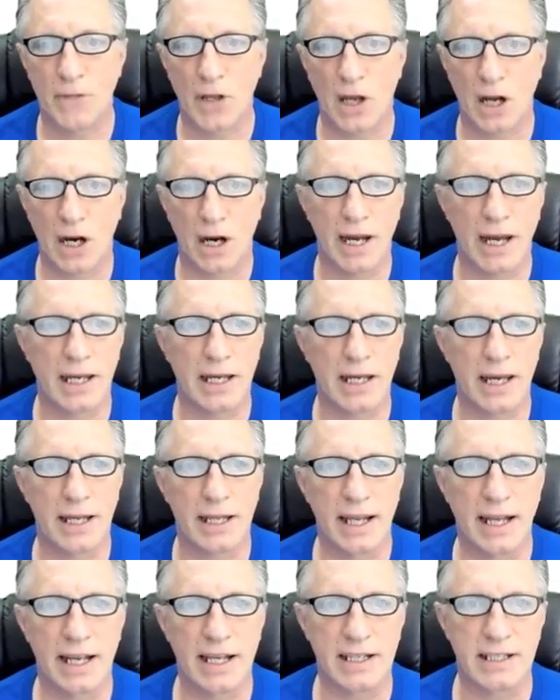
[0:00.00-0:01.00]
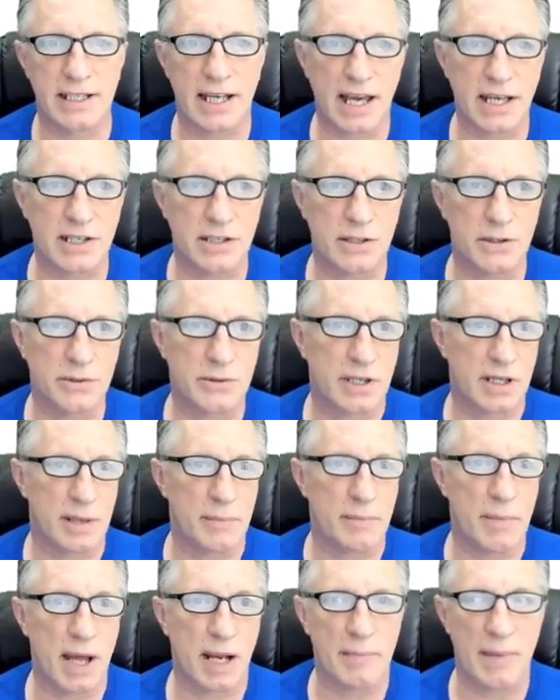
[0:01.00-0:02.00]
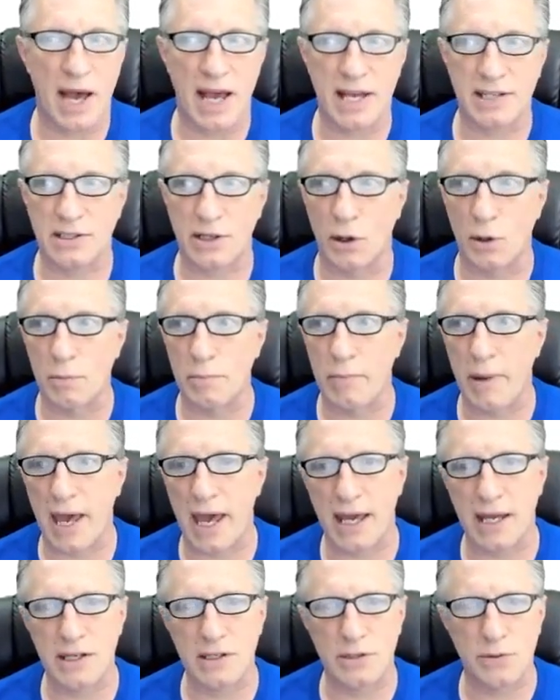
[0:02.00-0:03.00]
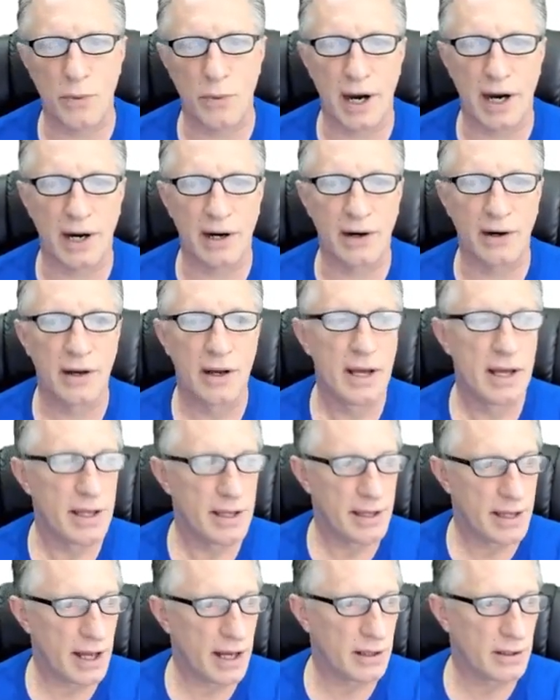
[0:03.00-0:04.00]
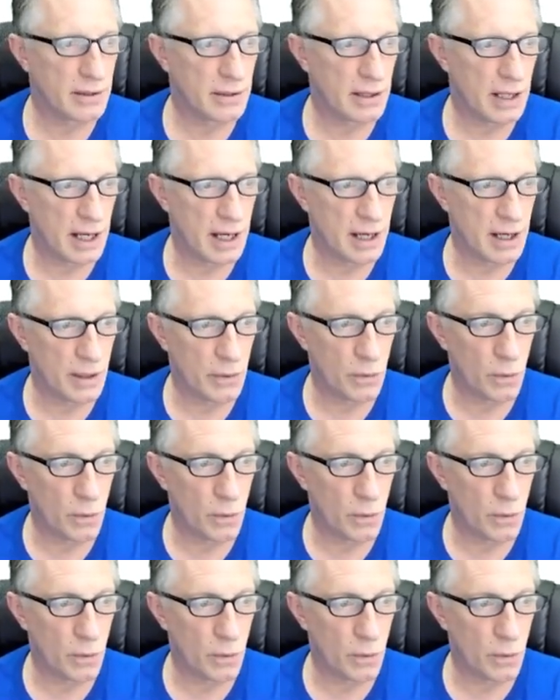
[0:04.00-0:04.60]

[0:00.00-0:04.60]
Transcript: All right, and then it takes you to the MetaMask homepage where they'll